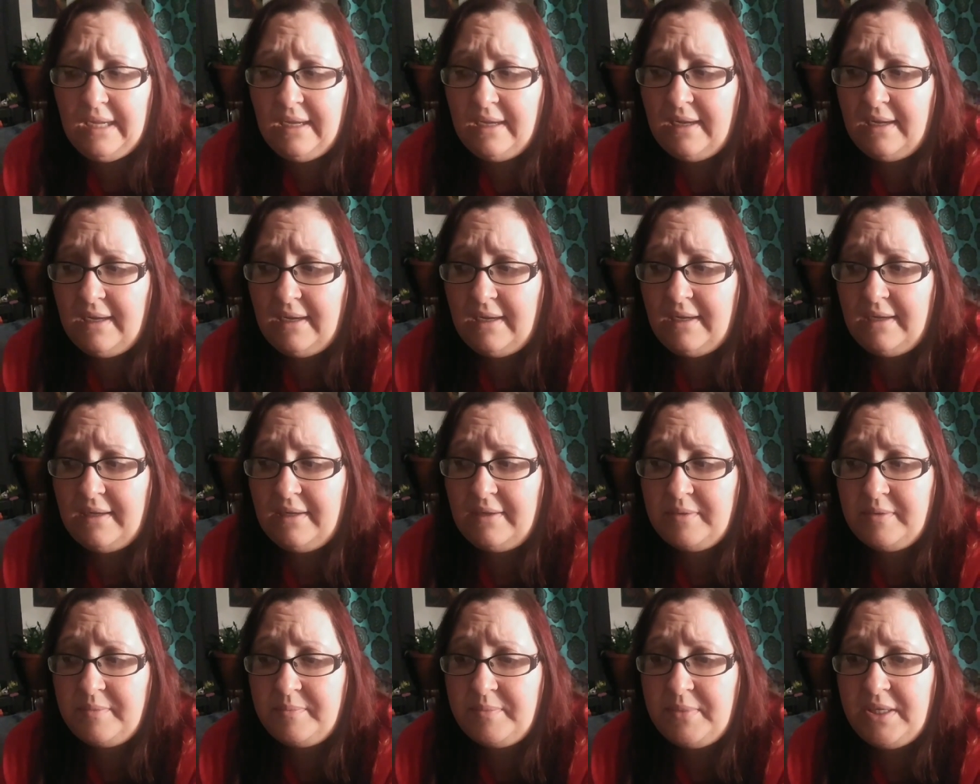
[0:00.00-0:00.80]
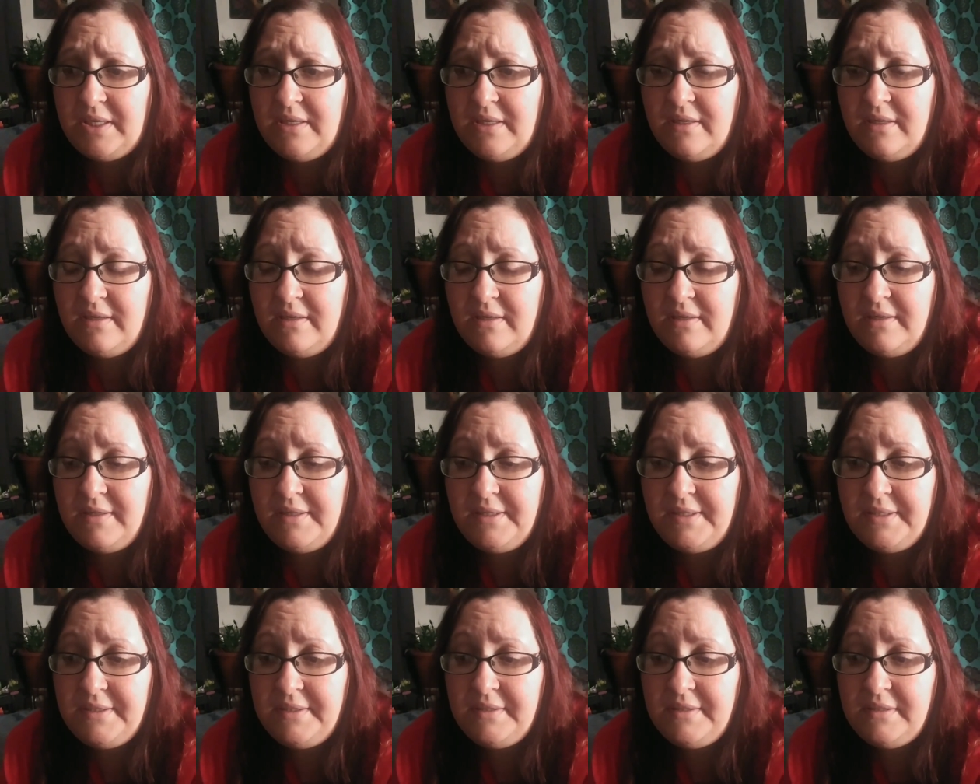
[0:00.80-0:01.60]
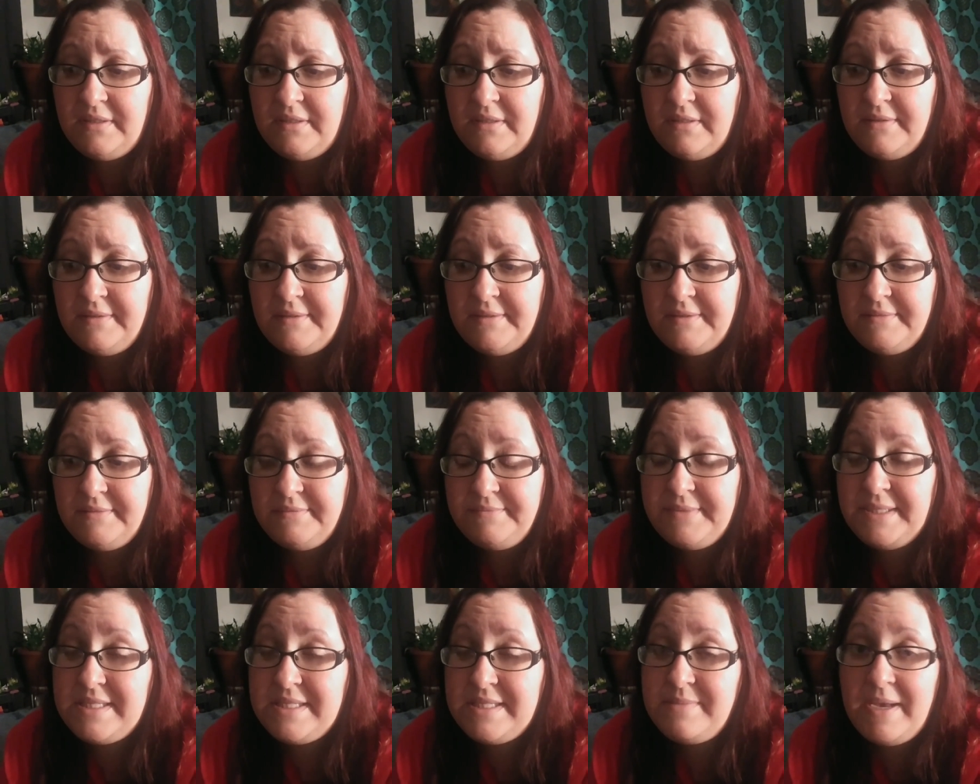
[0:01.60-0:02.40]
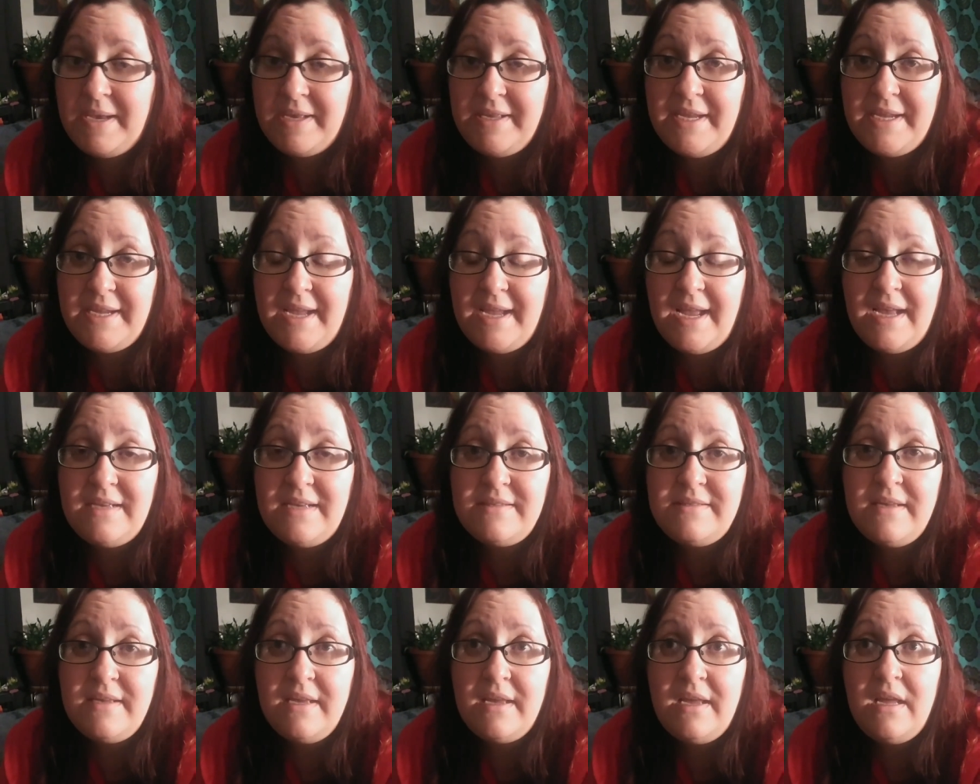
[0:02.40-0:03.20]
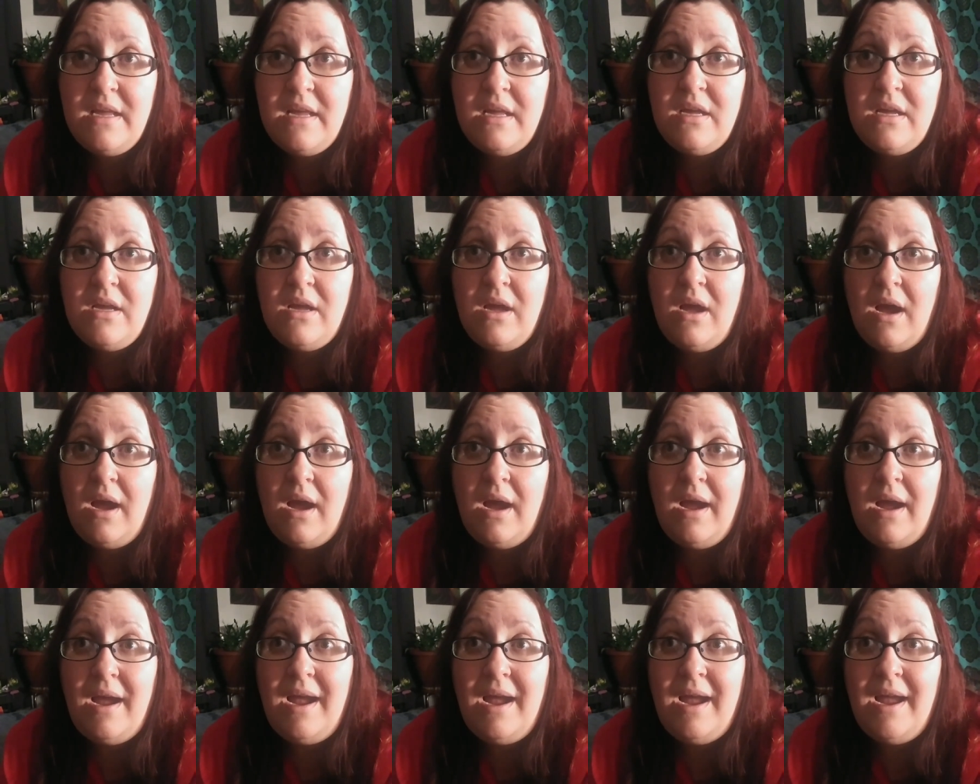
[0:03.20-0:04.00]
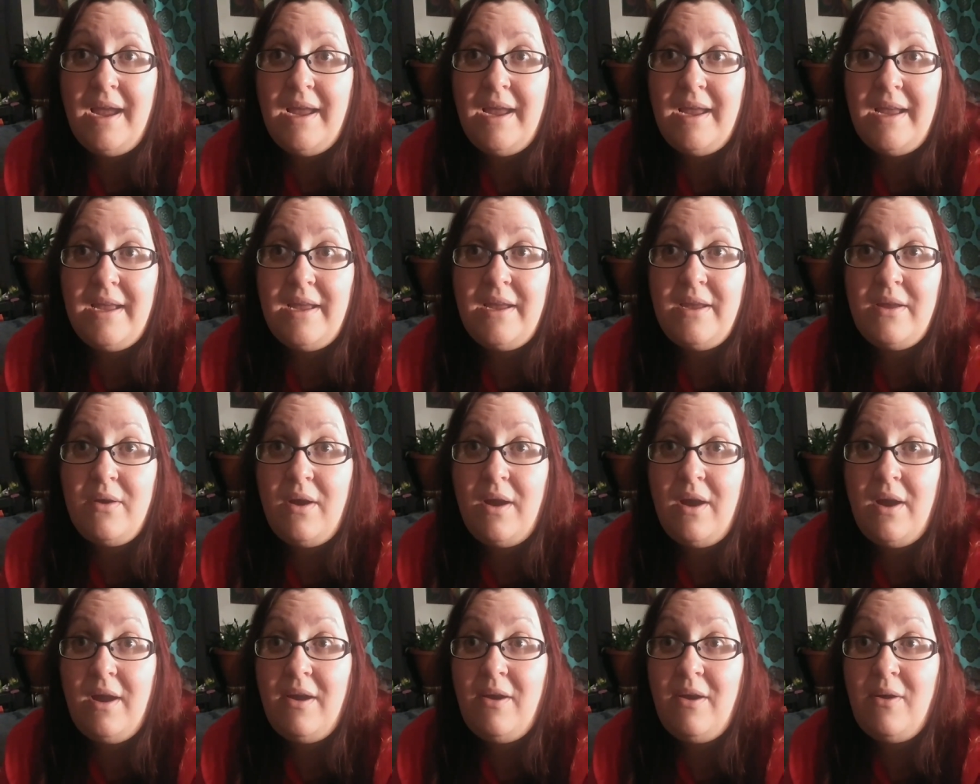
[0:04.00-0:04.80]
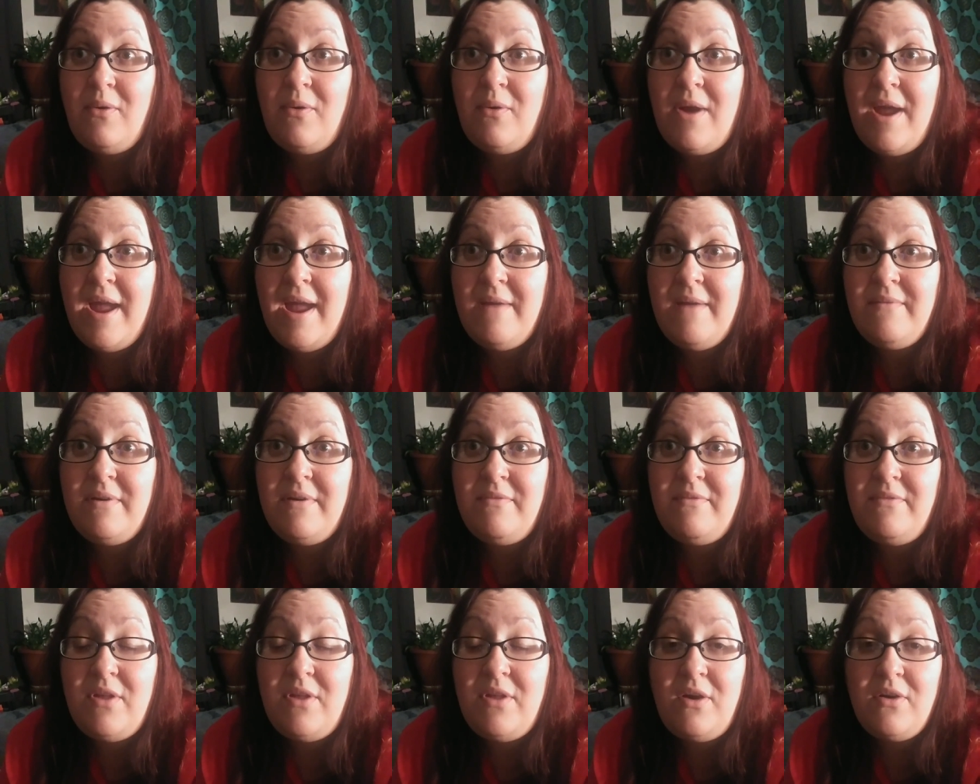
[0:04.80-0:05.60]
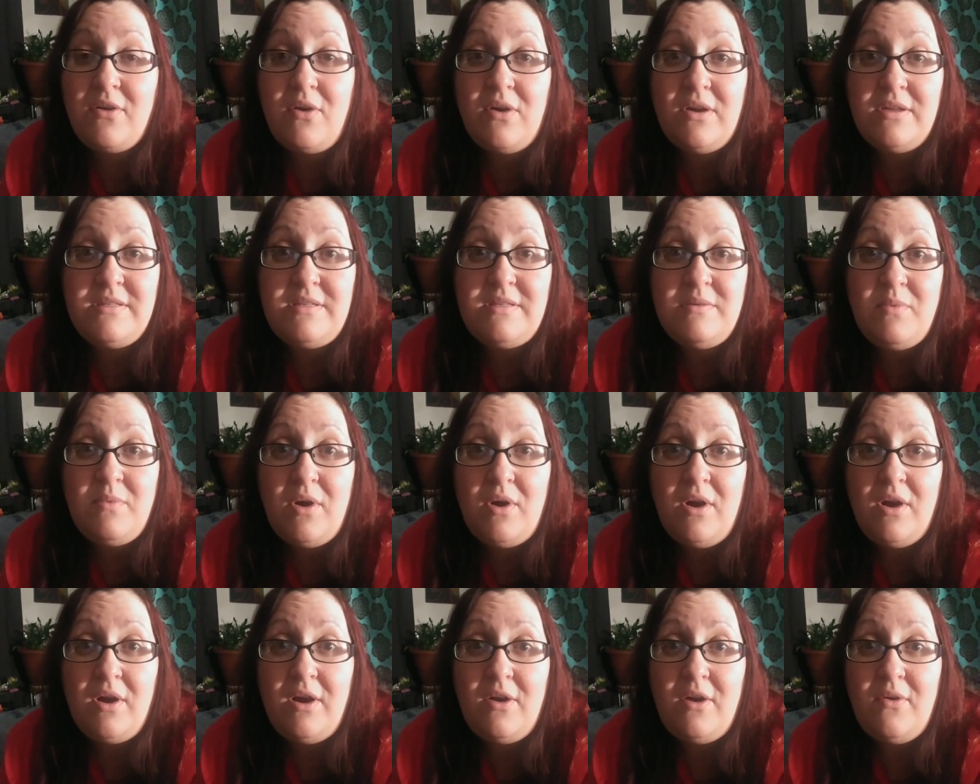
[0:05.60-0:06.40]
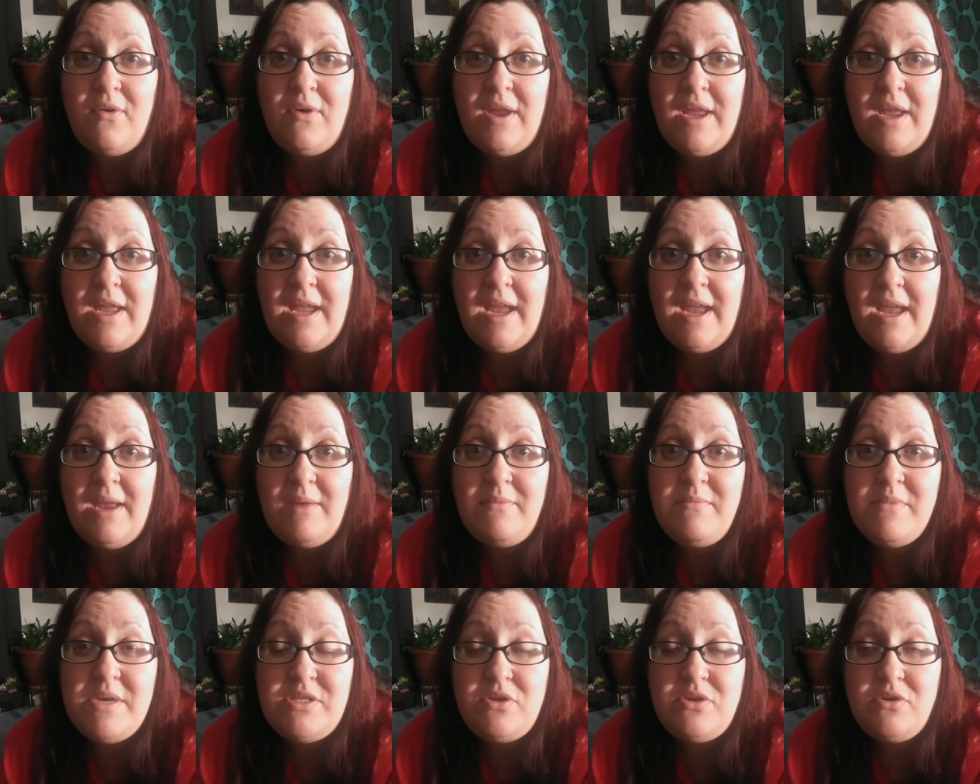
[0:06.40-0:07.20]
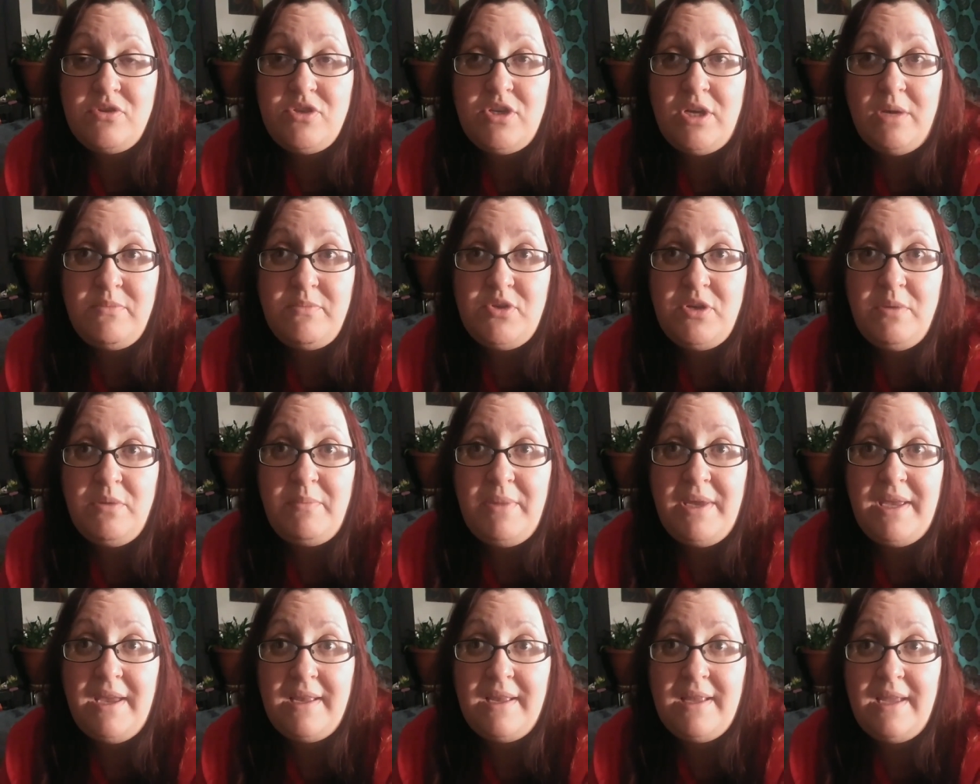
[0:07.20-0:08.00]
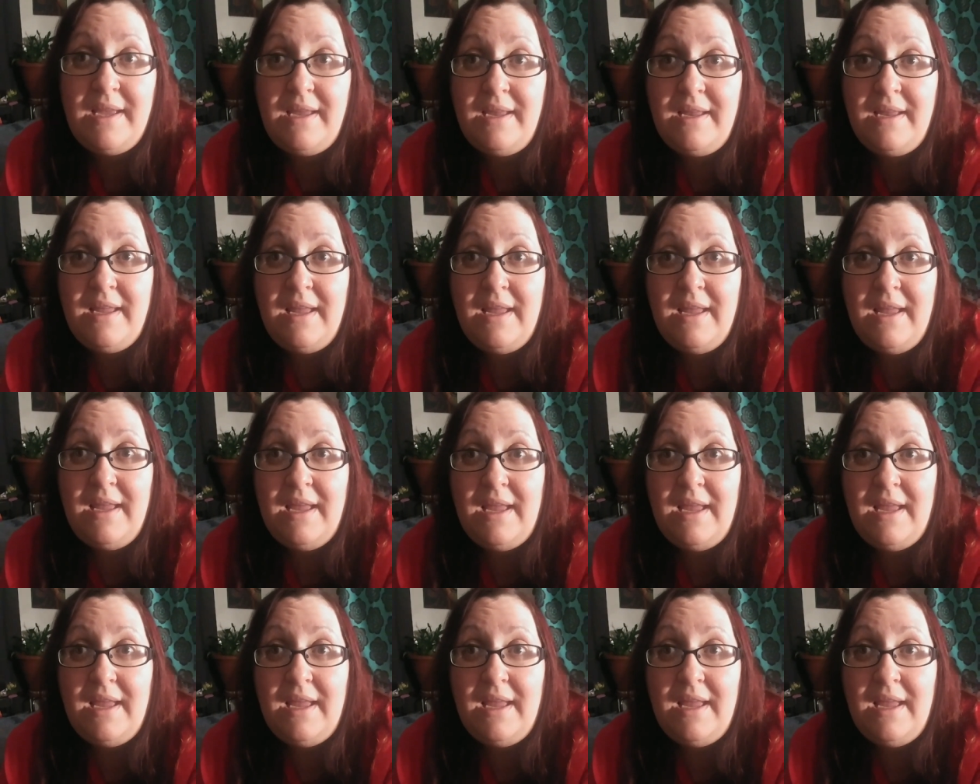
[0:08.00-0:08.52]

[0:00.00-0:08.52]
that's about it, guys. I'll have a vlog on tomorrow, and Mr. Chubbs should be in it.